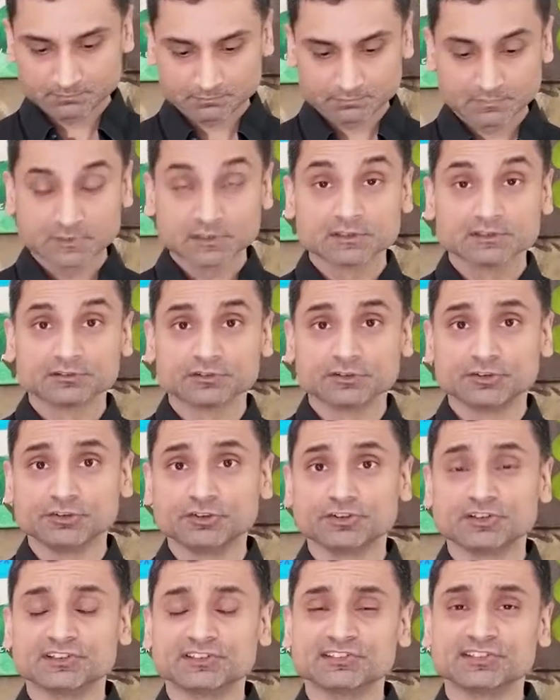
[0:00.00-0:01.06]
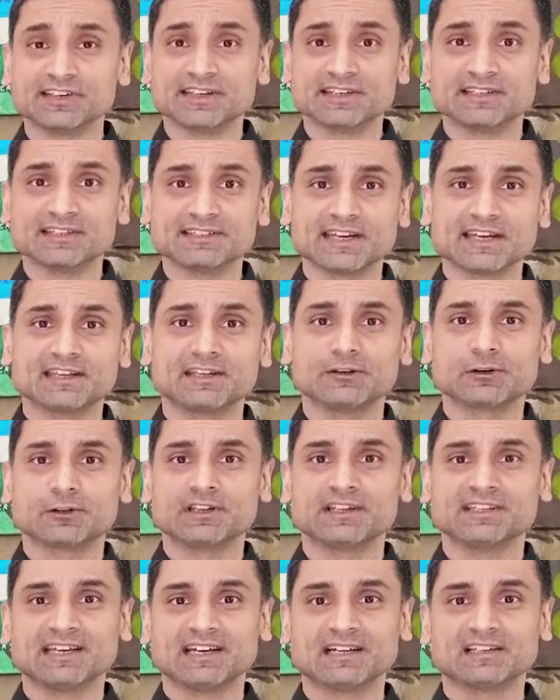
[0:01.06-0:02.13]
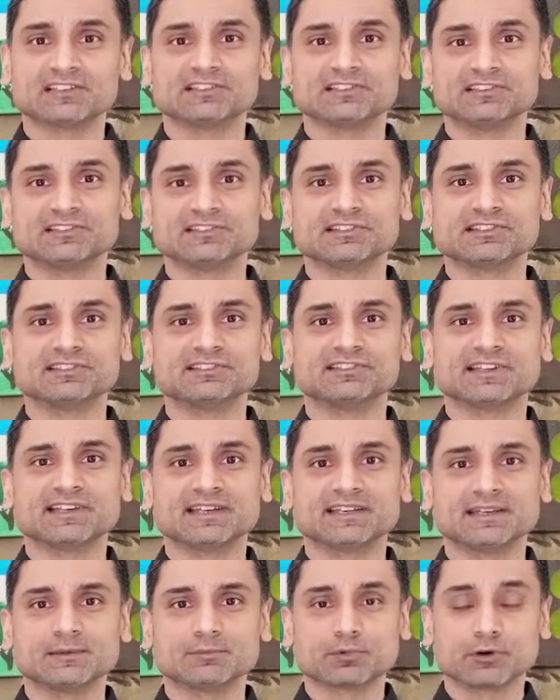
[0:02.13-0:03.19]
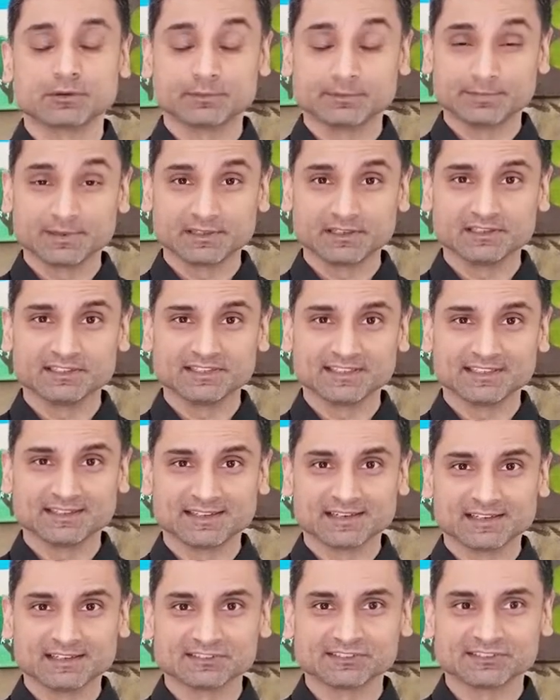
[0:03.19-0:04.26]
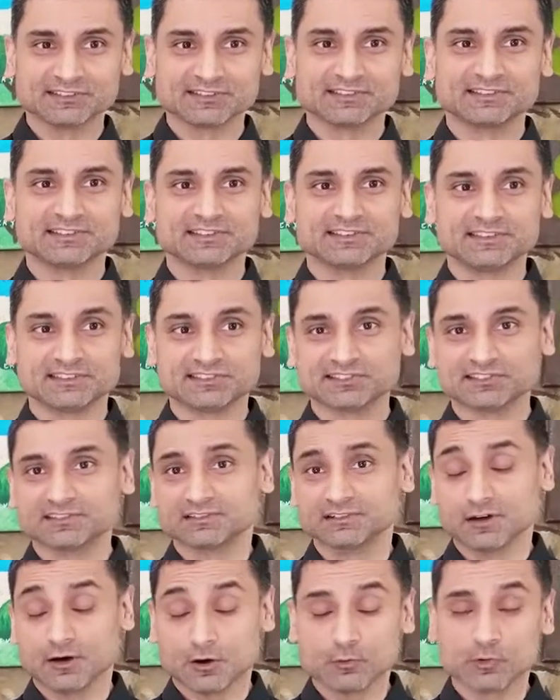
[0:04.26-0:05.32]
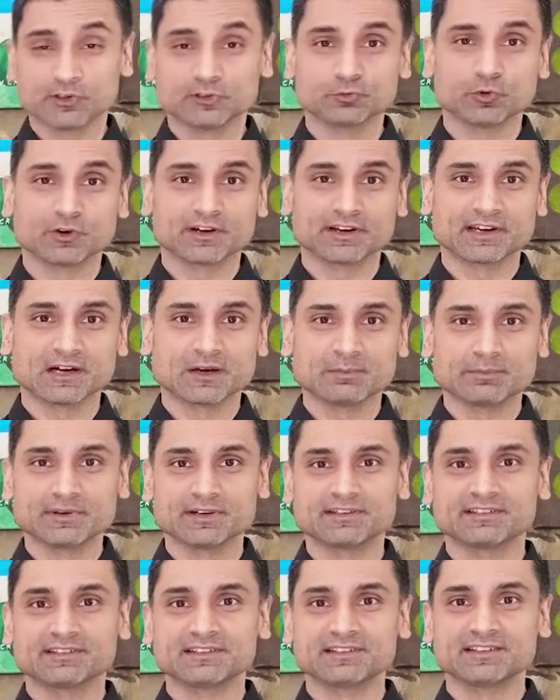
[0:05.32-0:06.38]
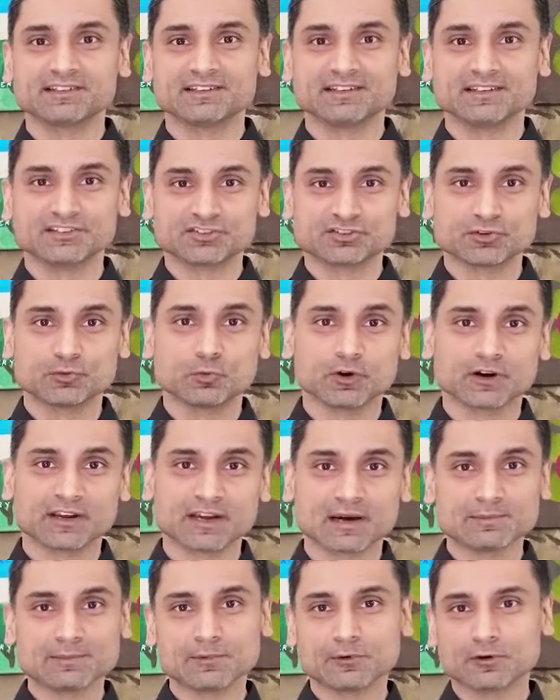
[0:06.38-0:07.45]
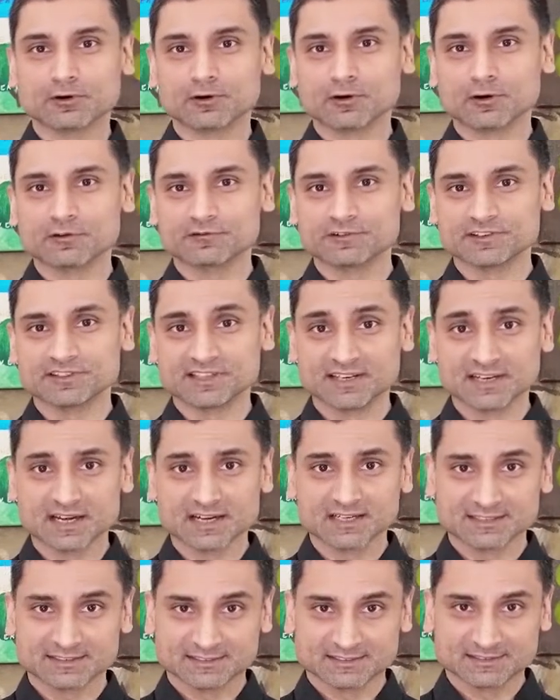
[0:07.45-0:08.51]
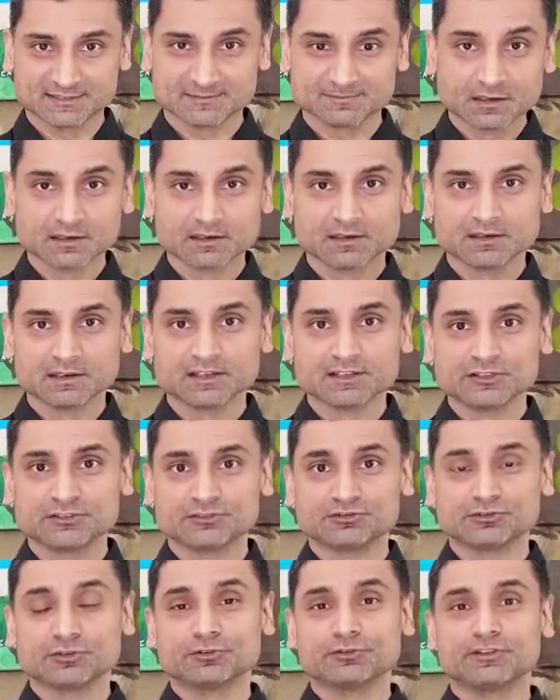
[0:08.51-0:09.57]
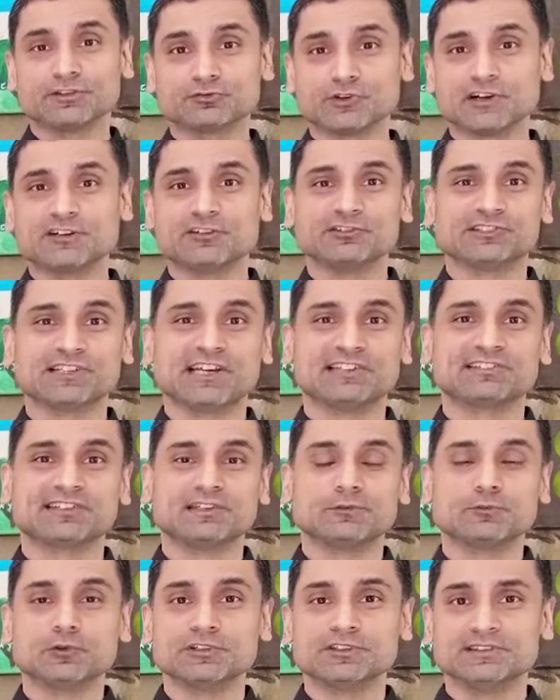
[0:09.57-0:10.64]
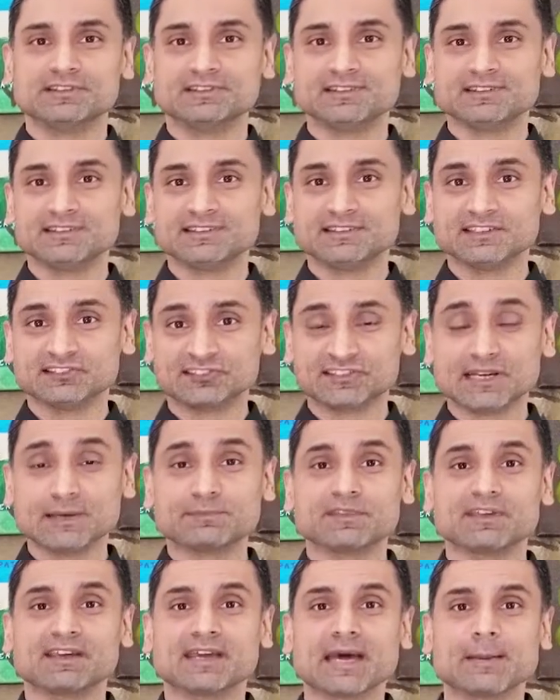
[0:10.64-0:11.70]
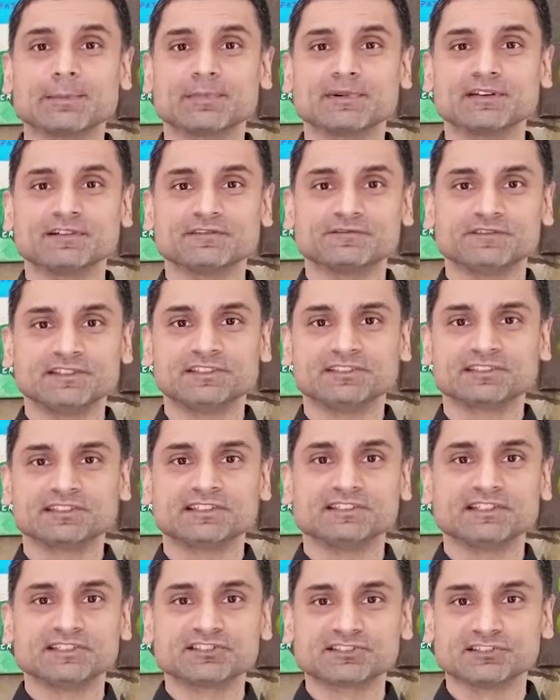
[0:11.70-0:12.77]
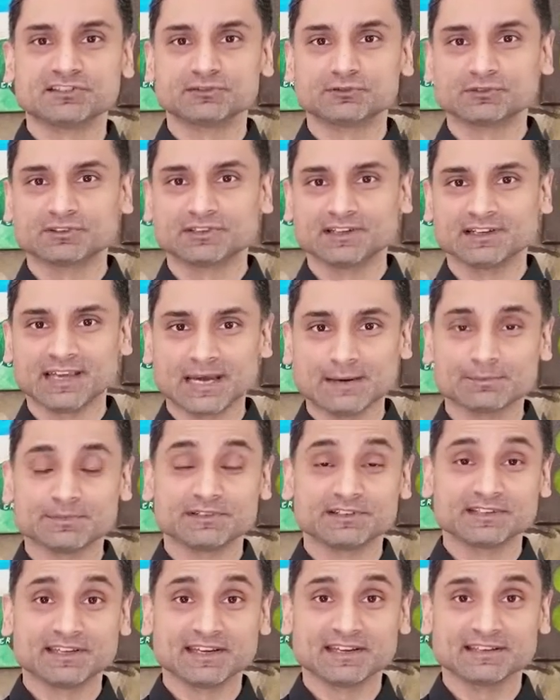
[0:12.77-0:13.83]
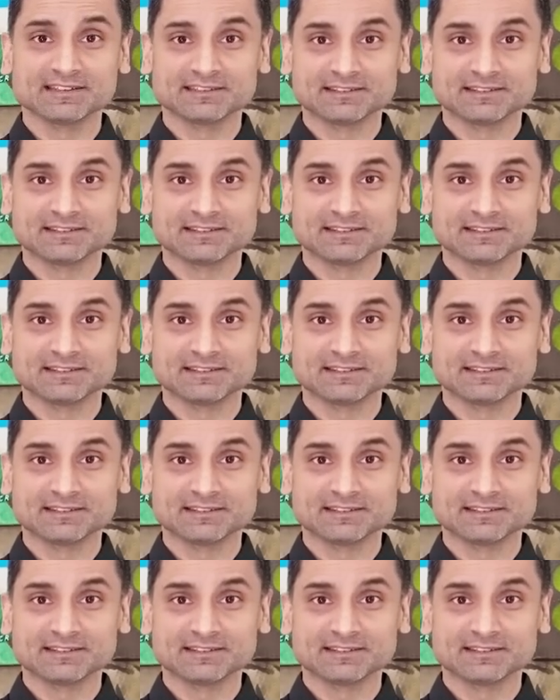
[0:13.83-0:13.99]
So you could say technical analysis is a probability analysis. It doesn't always work out, but it should work out more often than not. So the trader's asking, would the same thing happen if these conditions happened again?